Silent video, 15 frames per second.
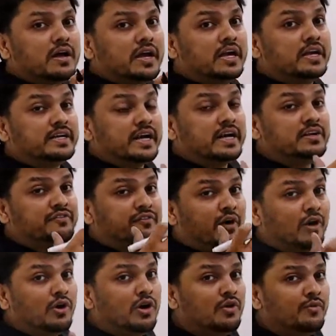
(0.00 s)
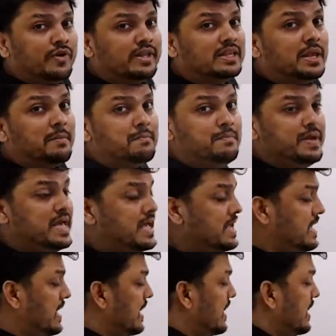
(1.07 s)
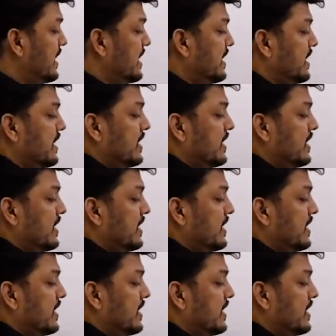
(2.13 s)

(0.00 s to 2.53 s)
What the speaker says: that it followed with be.